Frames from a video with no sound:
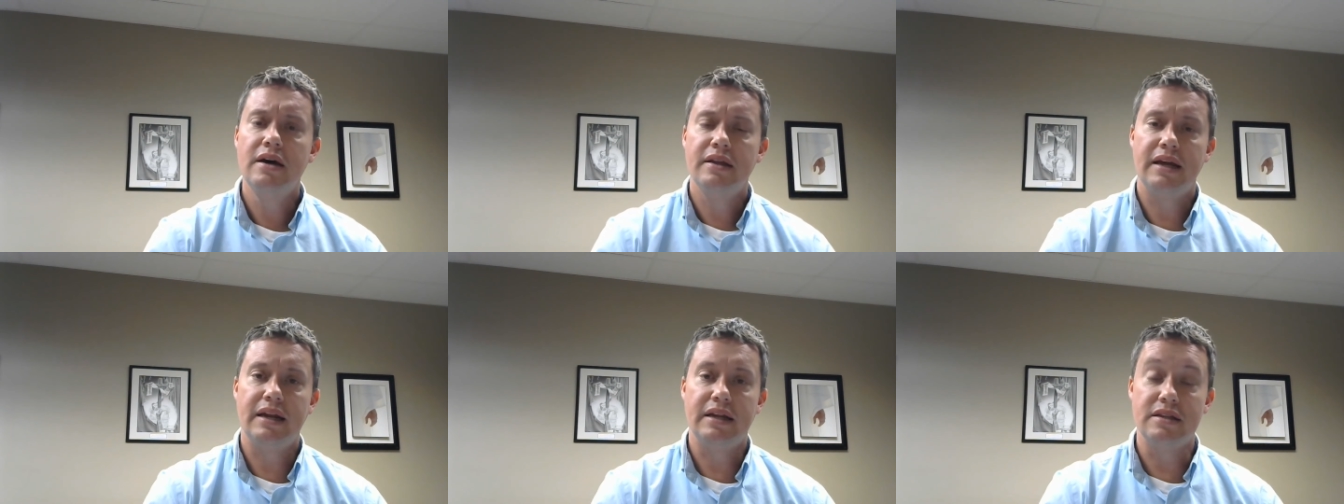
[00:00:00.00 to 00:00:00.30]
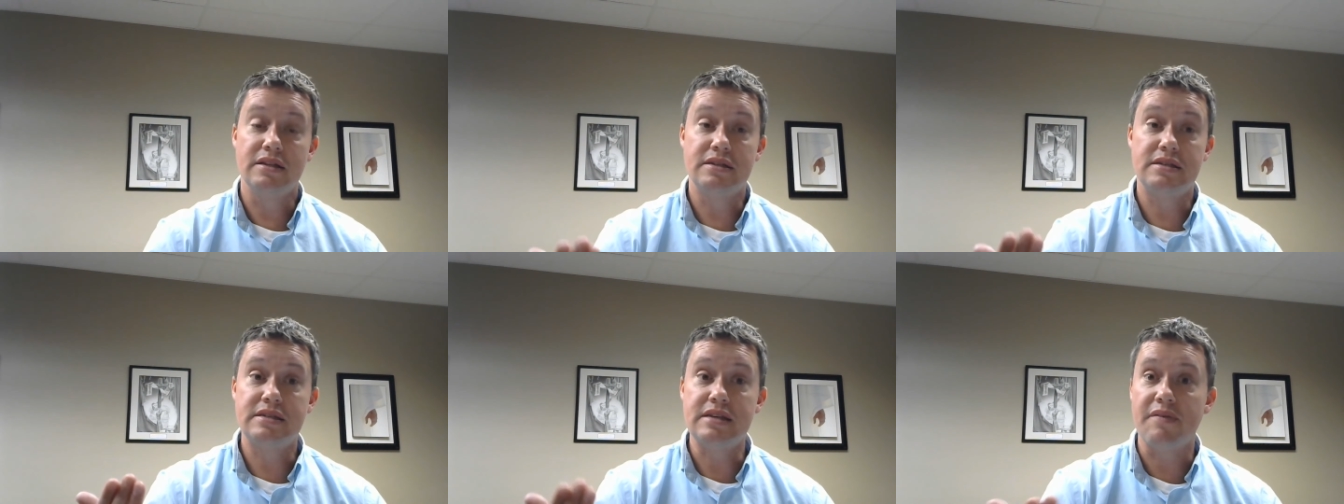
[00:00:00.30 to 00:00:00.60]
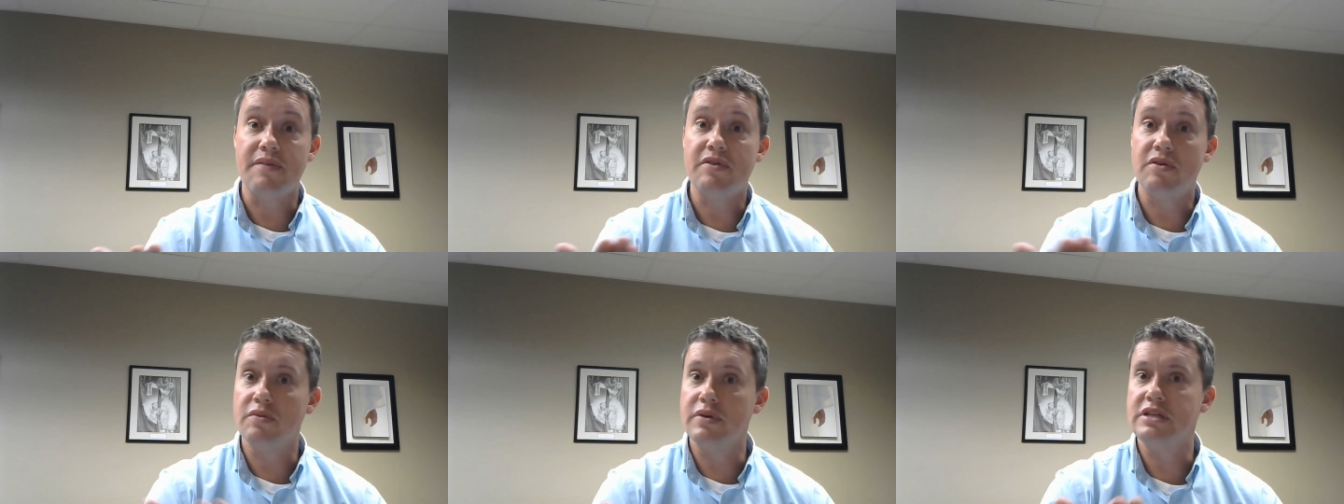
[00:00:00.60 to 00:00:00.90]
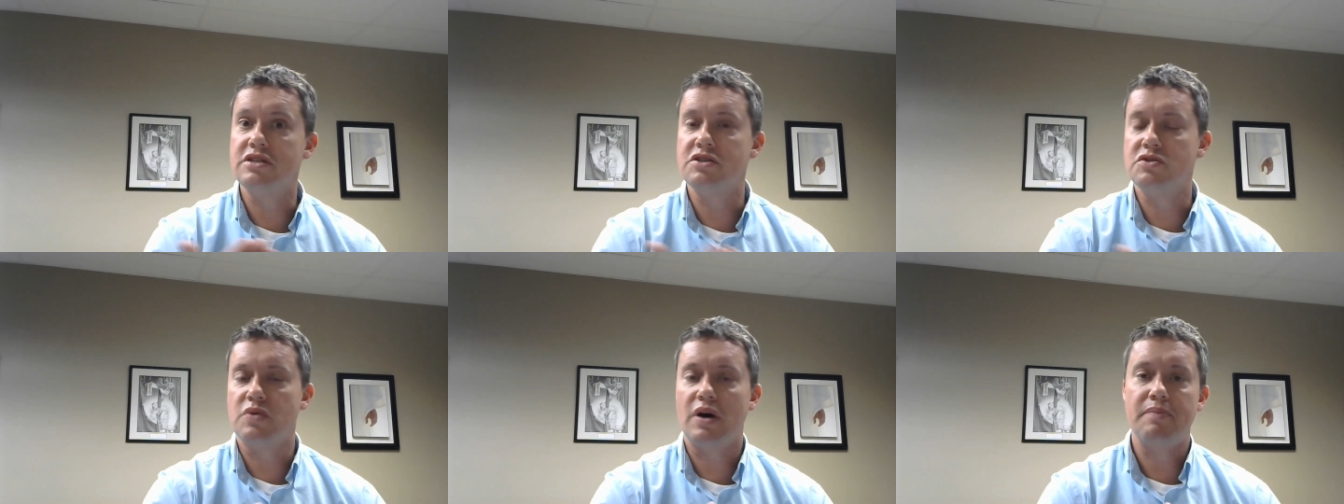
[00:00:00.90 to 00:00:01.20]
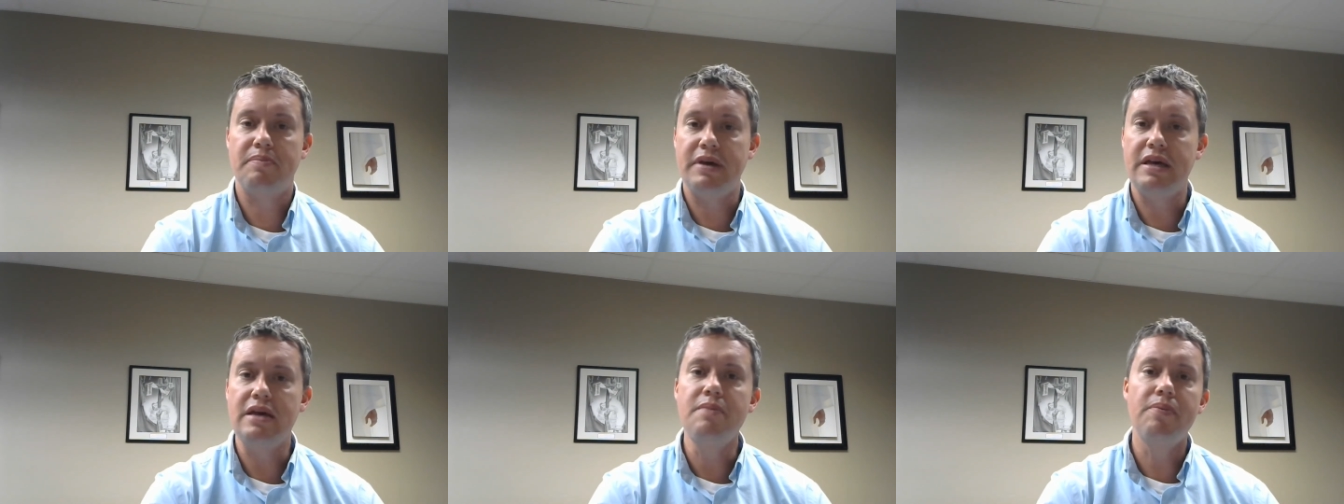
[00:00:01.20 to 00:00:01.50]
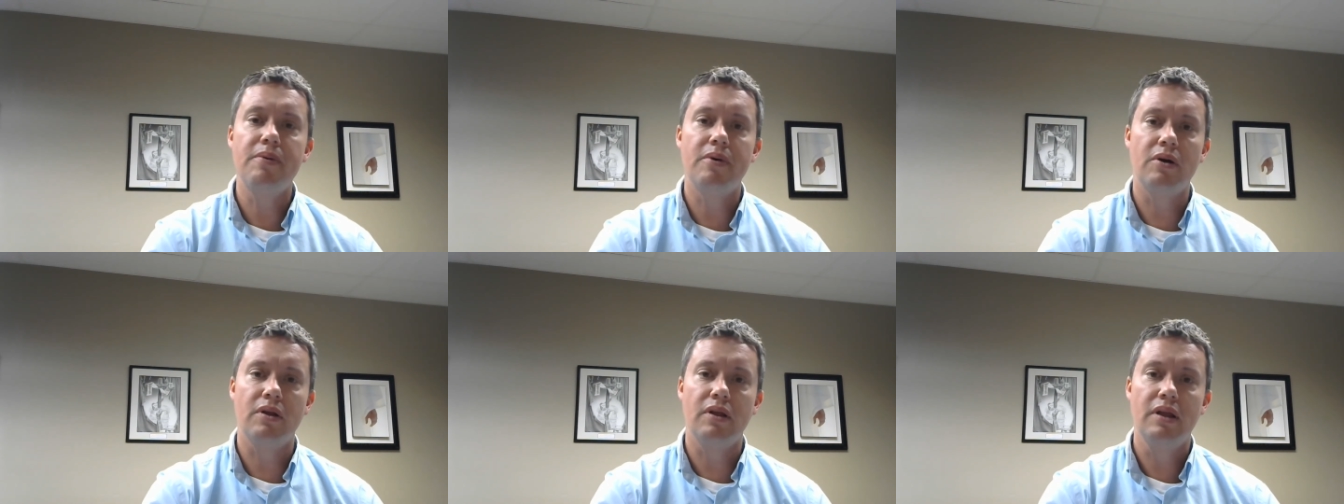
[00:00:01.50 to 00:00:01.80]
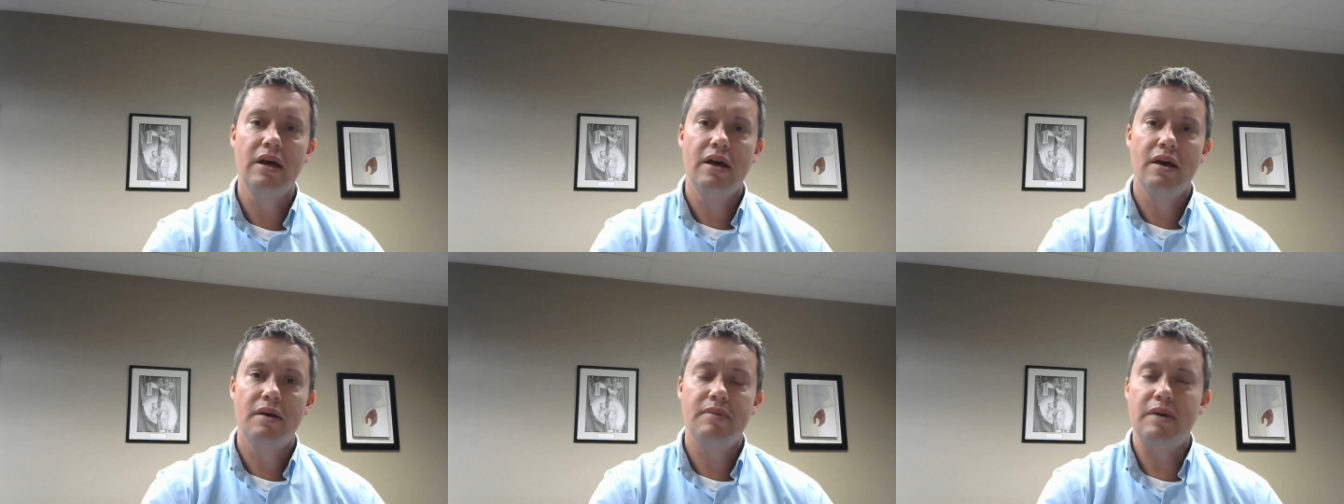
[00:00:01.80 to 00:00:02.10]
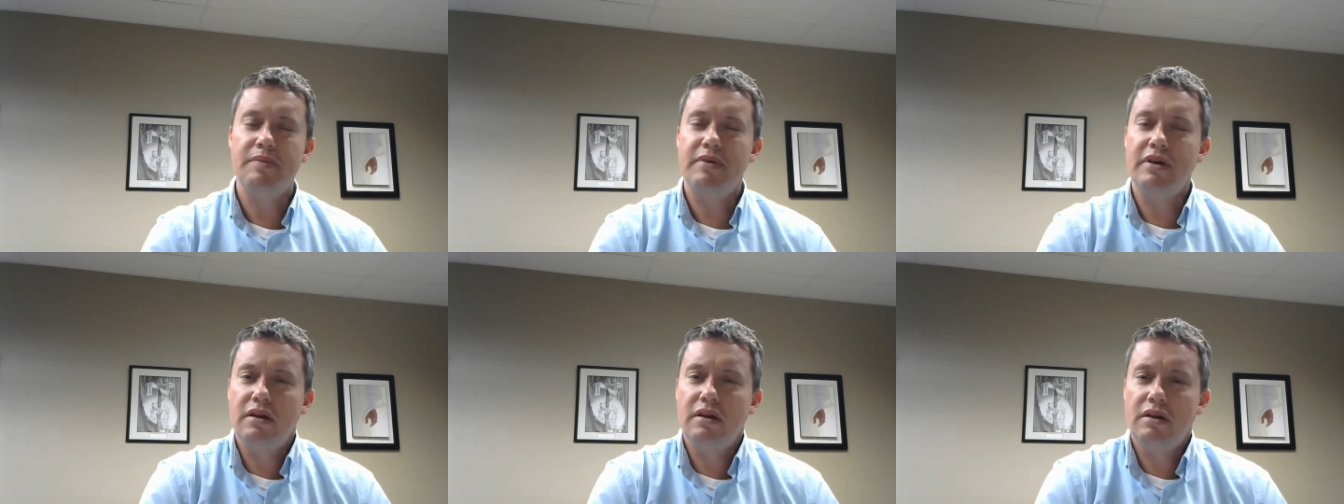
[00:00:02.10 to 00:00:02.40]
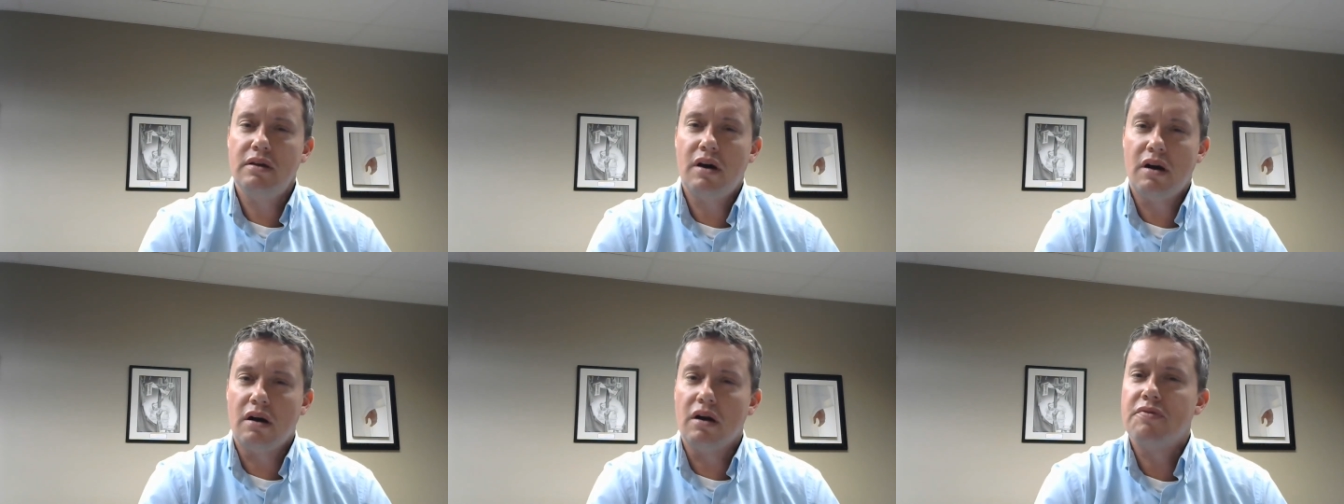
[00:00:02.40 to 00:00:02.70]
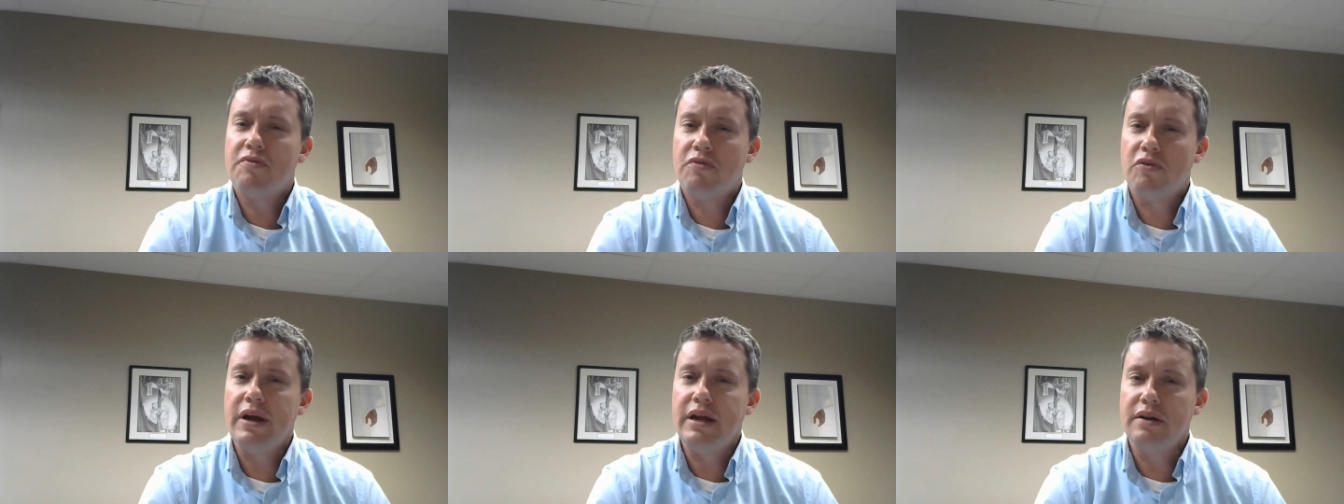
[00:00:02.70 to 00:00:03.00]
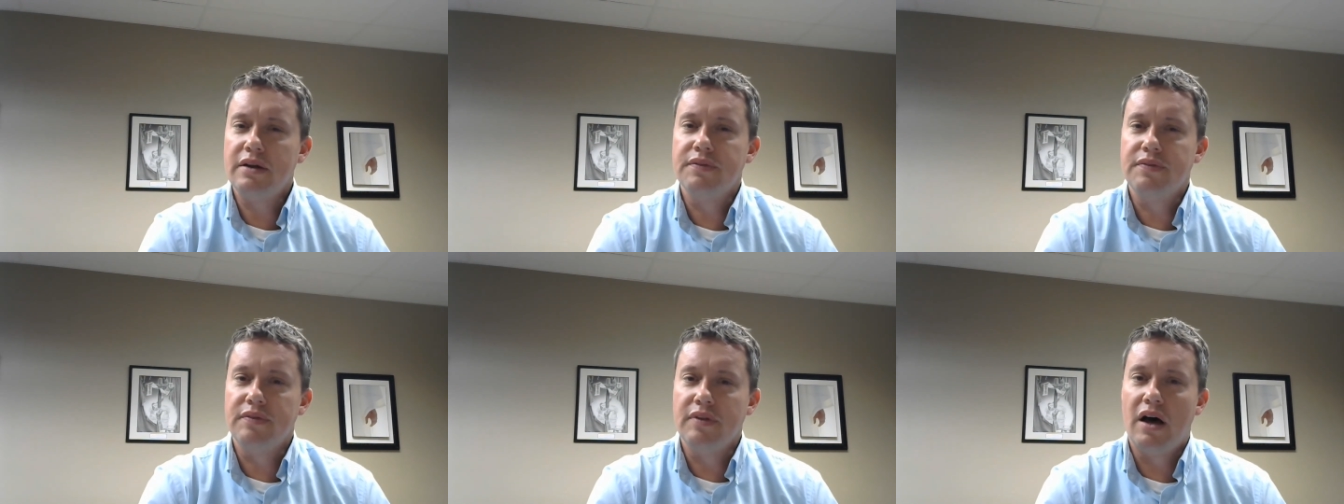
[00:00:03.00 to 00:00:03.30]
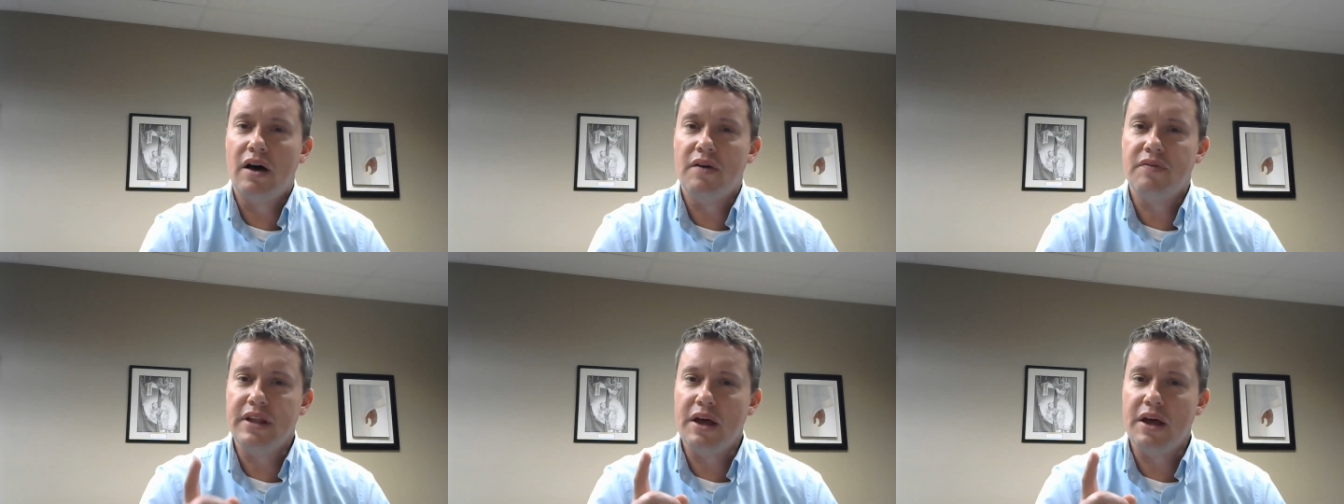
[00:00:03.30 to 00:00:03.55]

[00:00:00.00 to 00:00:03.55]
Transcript: that had the seven reasons why people maybe are afraid of love.